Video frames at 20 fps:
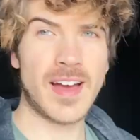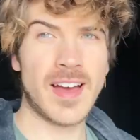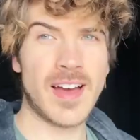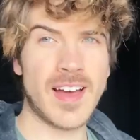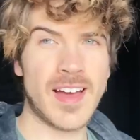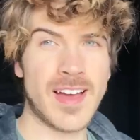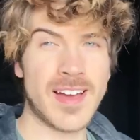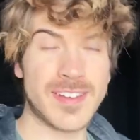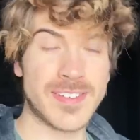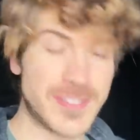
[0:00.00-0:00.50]

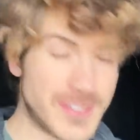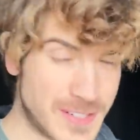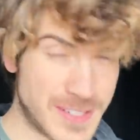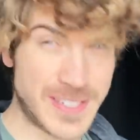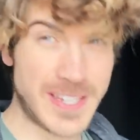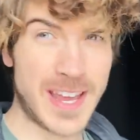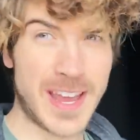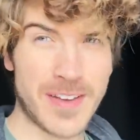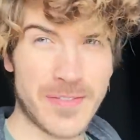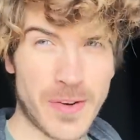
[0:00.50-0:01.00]
Ah,
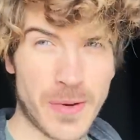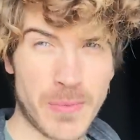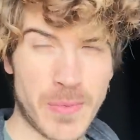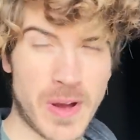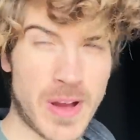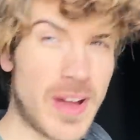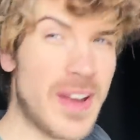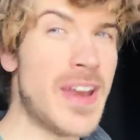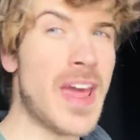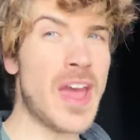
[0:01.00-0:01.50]
good day
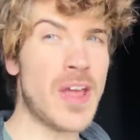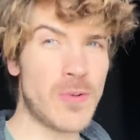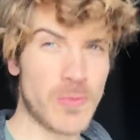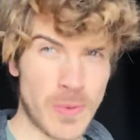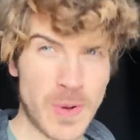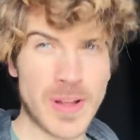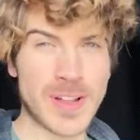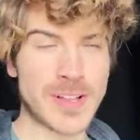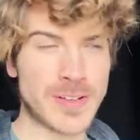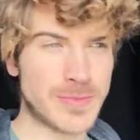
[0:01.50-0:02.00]
everyone
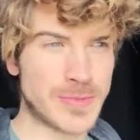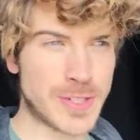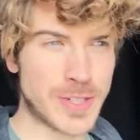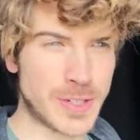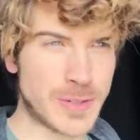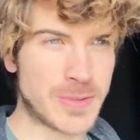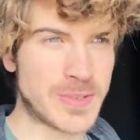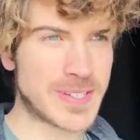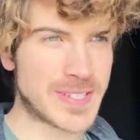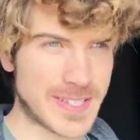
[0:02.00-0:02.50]
and welcome
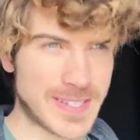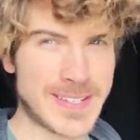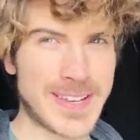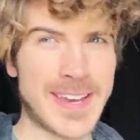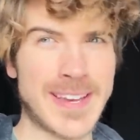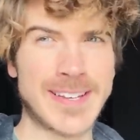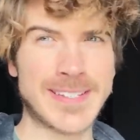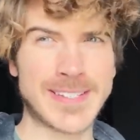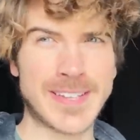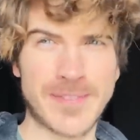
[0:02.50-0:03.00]
to
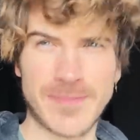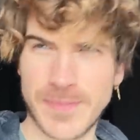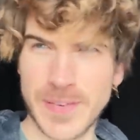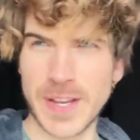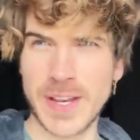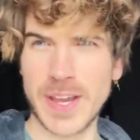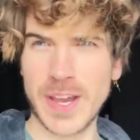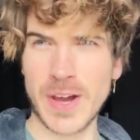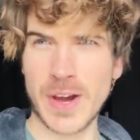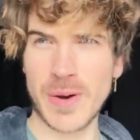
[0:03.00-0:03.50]
today's
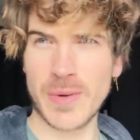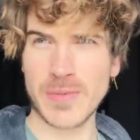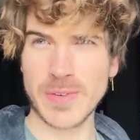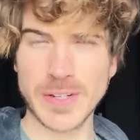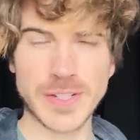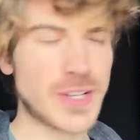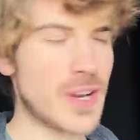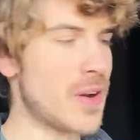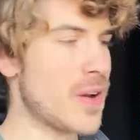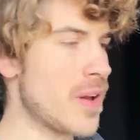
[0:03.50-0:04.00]
video.
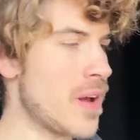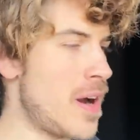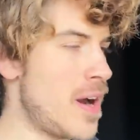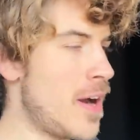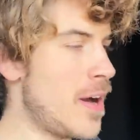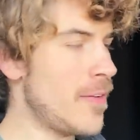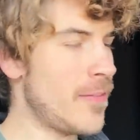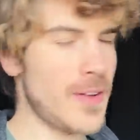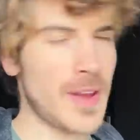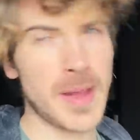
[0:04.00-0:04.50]
We're starting
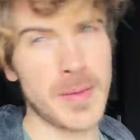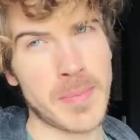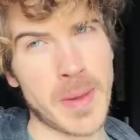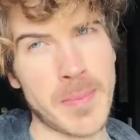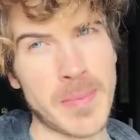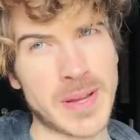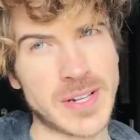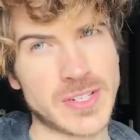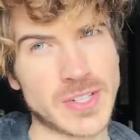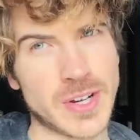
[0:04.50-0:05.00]
off in
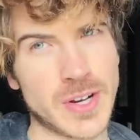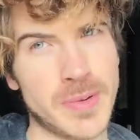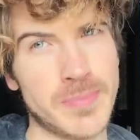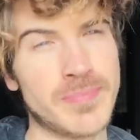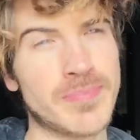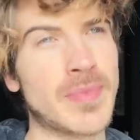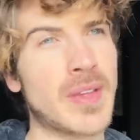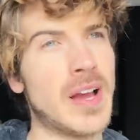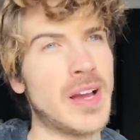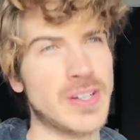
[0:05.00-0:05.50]
my
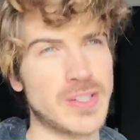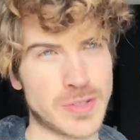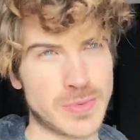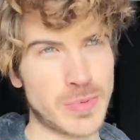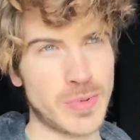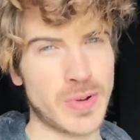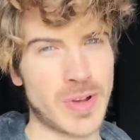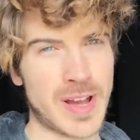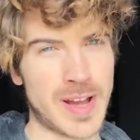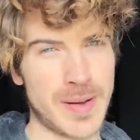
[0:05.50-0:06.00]
bedroom. I
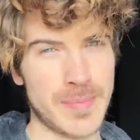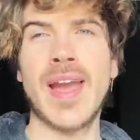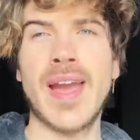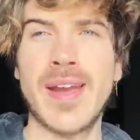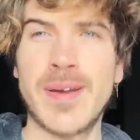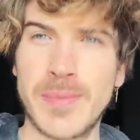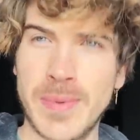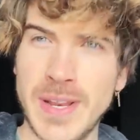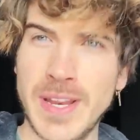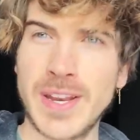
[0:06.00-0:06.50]
just woke up
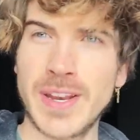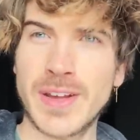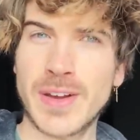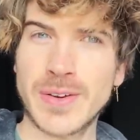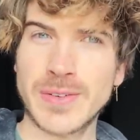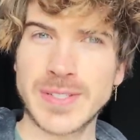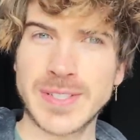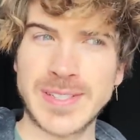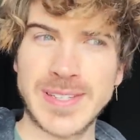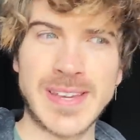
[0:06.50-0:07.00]
and we need to
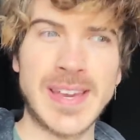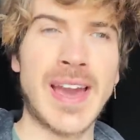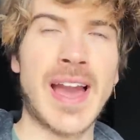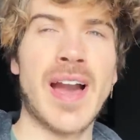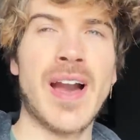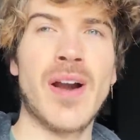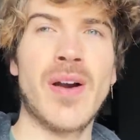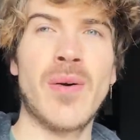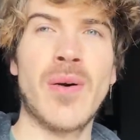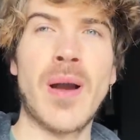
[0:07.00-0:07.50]
go see
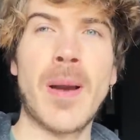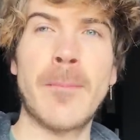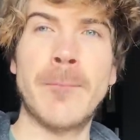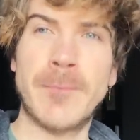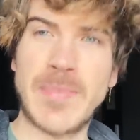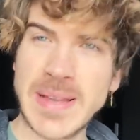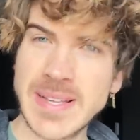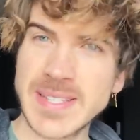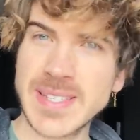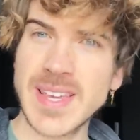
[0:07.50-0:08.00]
how
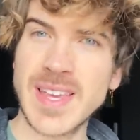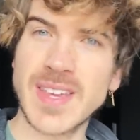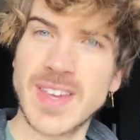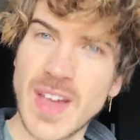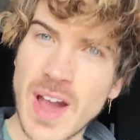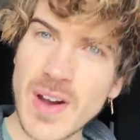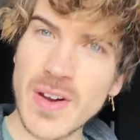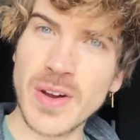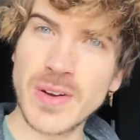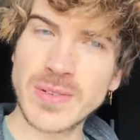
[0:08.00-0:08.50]
Miss
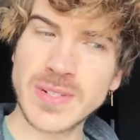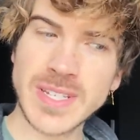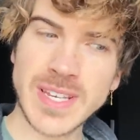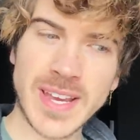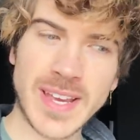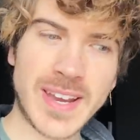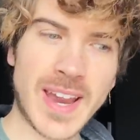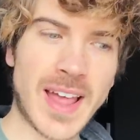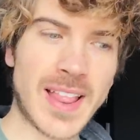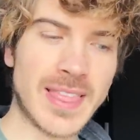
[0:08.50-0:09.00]
Yarrow
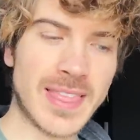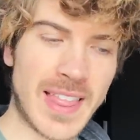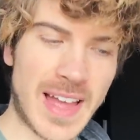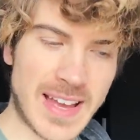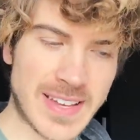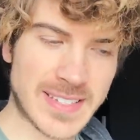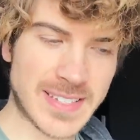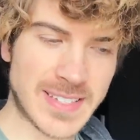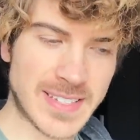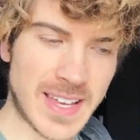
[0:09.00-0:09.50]
did
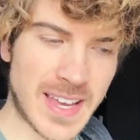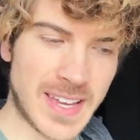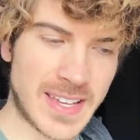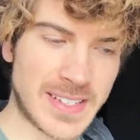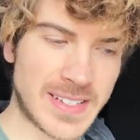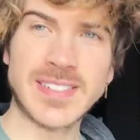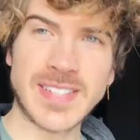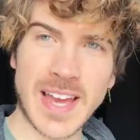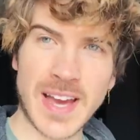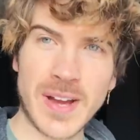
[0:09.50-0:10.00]
last
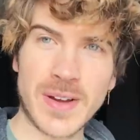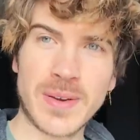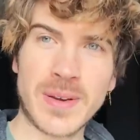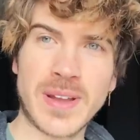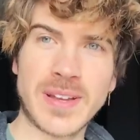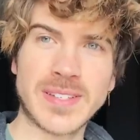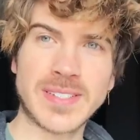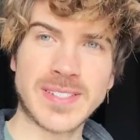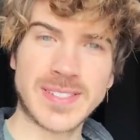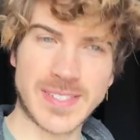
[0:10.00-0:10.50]
night
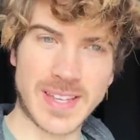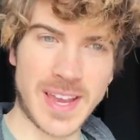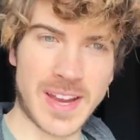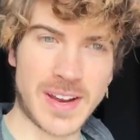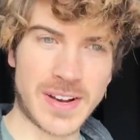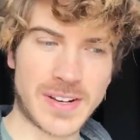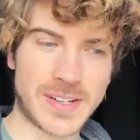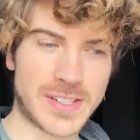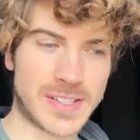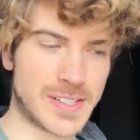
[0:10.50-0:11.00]

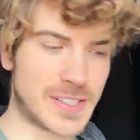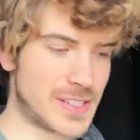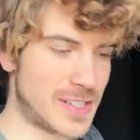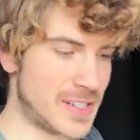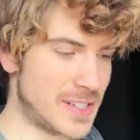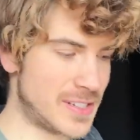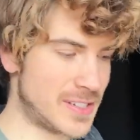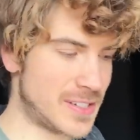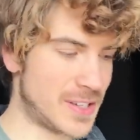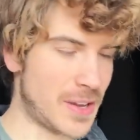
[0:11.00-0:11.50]

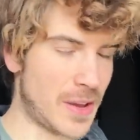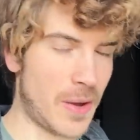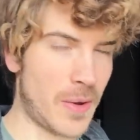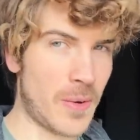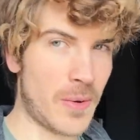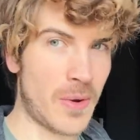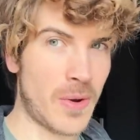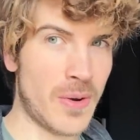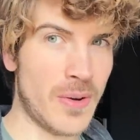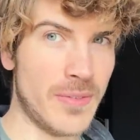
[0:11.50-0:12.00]
downstairs.
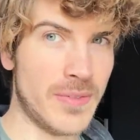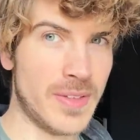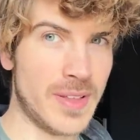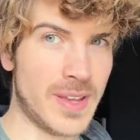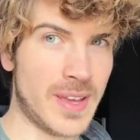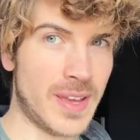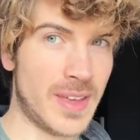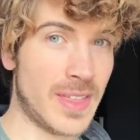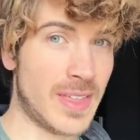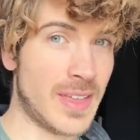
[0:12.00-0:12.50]
So
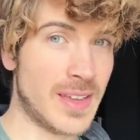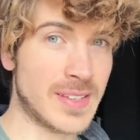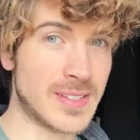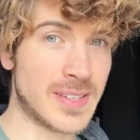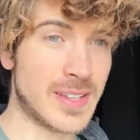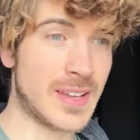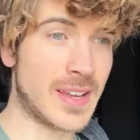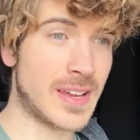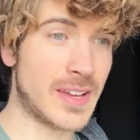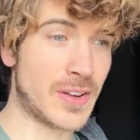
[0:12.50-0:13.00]
hopefully
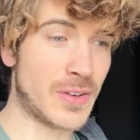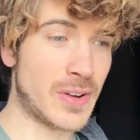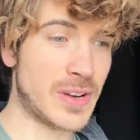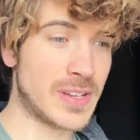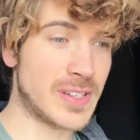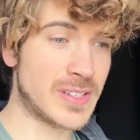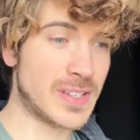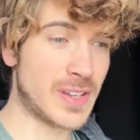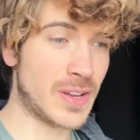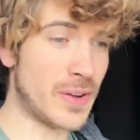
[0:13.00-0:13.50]
things didn't get
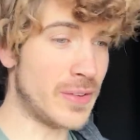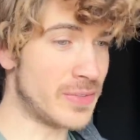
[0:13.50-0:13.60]
crazy.